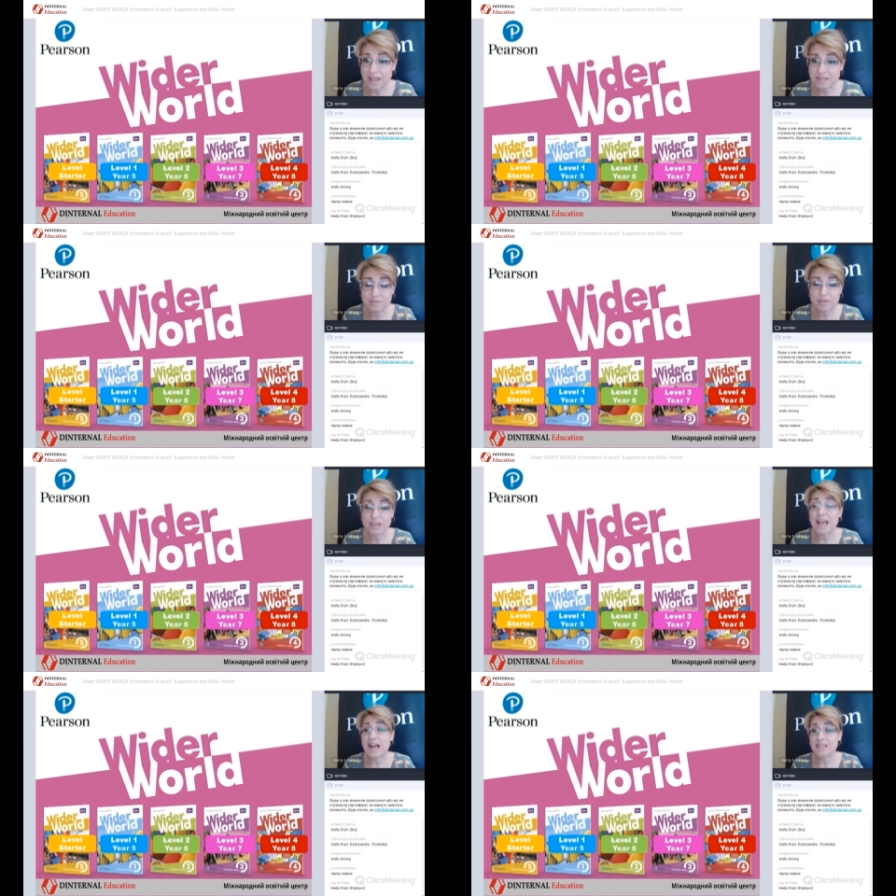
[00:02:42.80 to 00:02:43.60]
things,
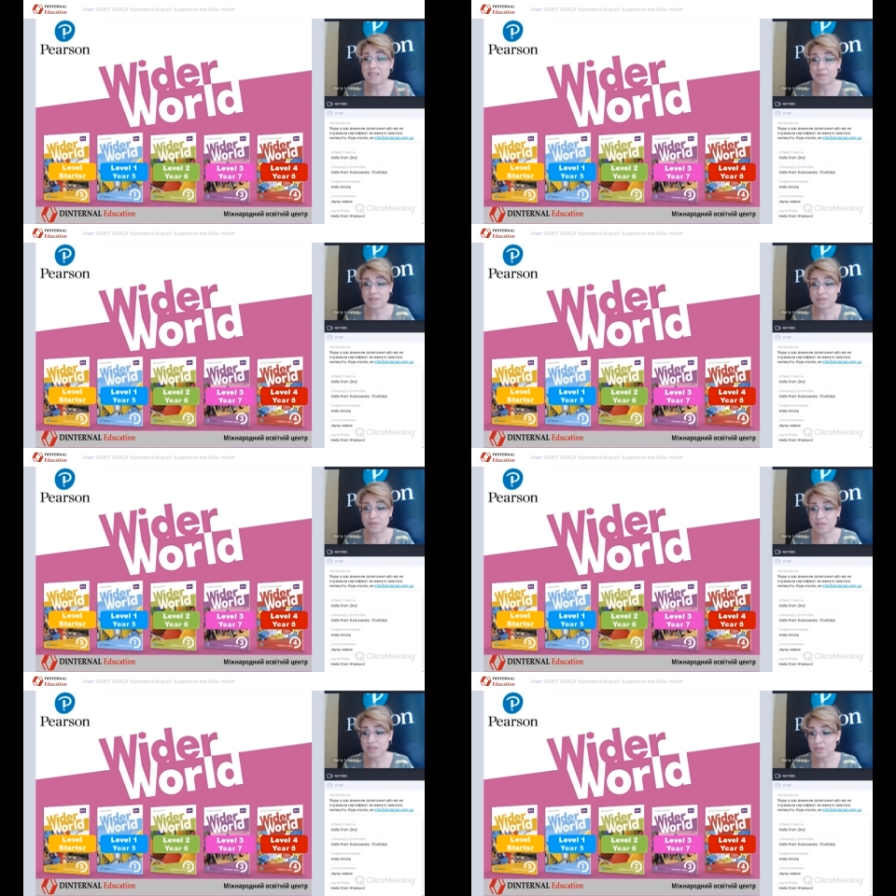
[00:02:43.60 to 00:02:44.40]
3 aspects
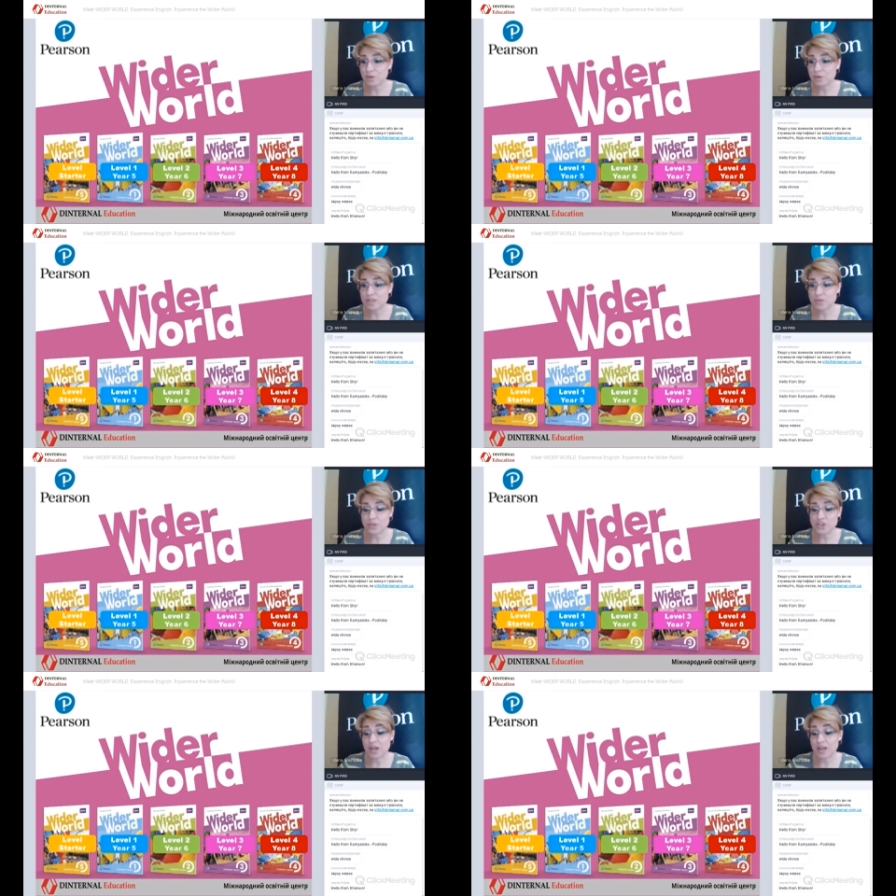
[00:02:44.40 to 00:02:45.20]
of this course,
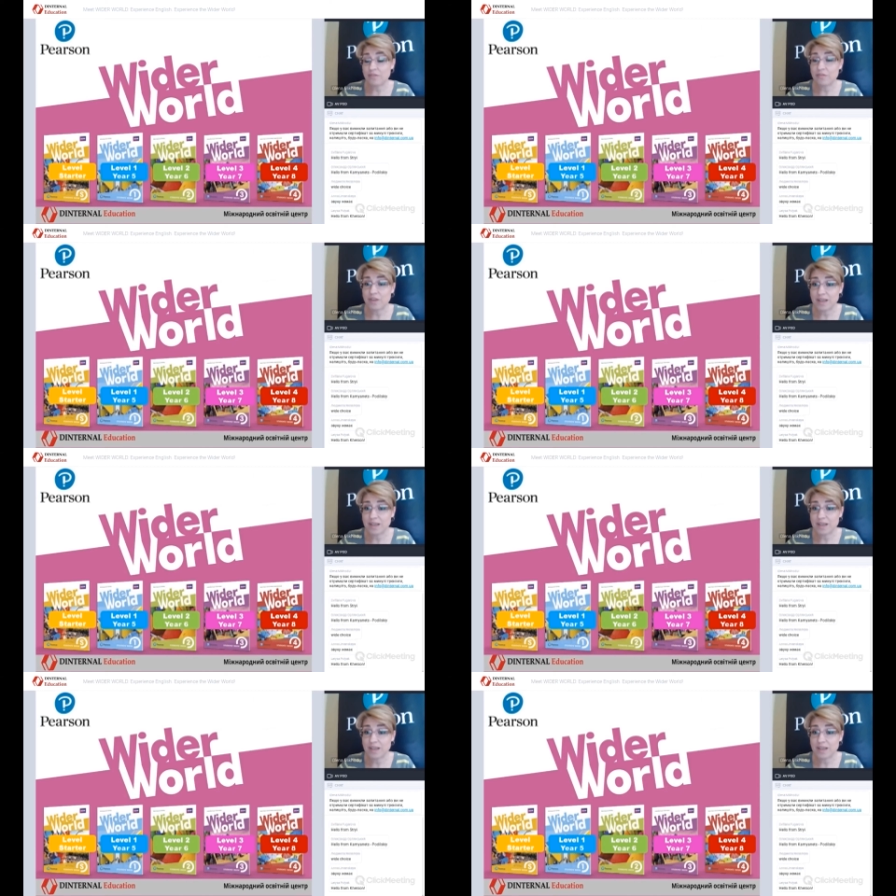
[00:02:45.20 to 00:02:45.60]
which I